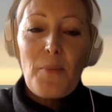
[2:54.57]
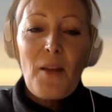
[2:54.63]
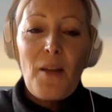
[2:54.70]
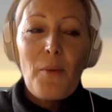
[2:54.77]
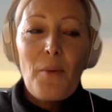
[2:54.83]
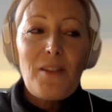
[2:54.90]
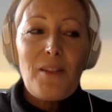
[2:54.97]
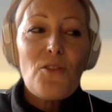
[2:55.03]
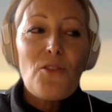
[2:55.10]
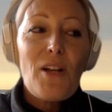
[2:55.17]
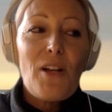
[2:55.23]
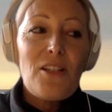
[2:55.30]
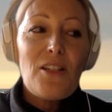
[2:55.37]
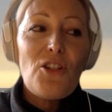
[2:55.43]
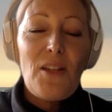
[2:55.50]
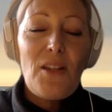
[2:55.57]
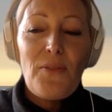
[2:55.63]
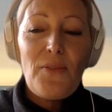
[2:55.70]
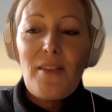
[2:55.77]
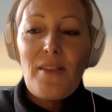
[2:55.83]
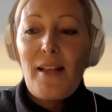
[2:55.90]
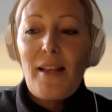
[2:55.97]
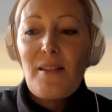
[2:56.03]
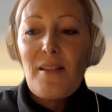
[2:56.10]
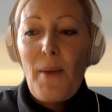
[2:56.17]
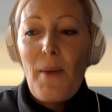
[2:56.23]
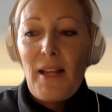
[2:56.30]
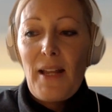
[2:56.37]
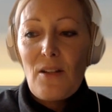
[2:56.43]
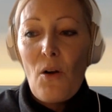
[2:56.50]
But I want to try to shift that
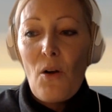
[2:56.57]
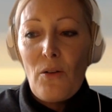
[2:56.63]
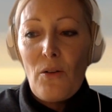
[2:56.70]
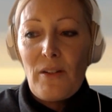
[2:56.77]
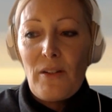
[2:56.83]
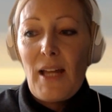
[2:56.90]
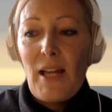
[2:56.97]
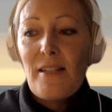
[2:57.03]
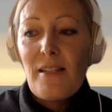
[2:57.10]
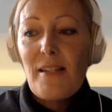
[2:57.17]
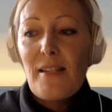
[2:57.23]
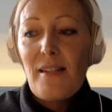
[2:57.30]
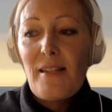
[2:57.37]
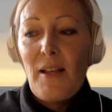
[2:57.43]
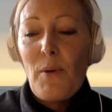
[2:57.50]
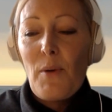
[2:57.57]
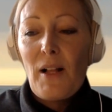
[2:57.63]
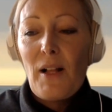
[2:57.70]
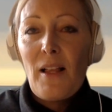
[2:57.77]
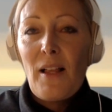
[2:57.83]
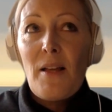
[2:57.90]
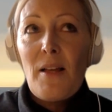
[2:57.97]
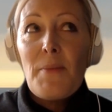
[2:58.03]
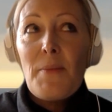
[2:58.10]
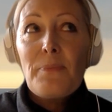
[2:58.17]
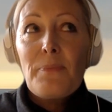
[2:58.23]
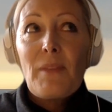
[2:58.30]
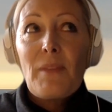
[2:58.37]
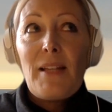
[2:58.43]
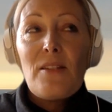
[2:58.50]
debate on and to say, well,
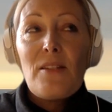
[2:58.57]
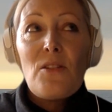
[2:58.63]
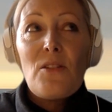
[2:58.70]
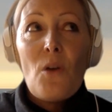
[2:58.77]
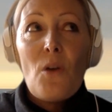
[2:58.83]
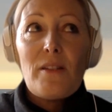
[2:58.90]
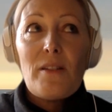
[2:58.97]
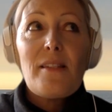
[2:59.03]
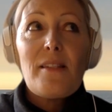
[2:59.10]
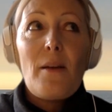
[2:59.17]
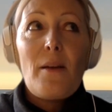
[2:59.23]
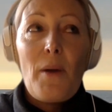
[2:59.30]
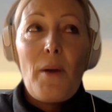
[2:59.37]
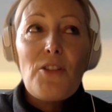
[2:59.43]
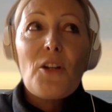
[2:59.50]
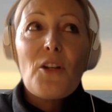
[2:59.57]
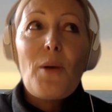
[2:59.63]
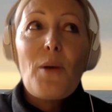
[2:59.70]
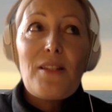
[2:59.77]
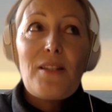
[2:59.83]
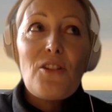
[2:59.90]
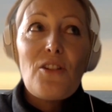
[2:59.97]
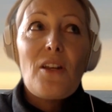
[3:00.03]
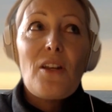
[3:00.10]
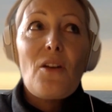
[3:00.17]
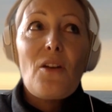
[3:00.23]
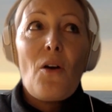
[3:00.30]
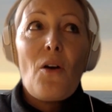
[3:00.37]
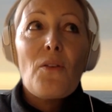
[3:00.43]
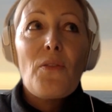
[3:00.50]
it's not so much a
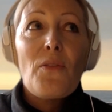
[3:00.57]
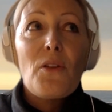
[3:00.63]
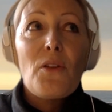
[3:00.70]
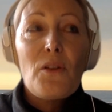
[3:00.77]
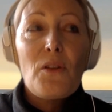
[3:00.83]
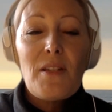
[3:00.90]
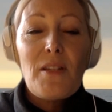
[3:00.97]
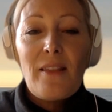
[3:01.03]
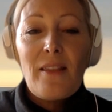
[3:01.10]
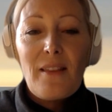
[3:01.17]
question of the good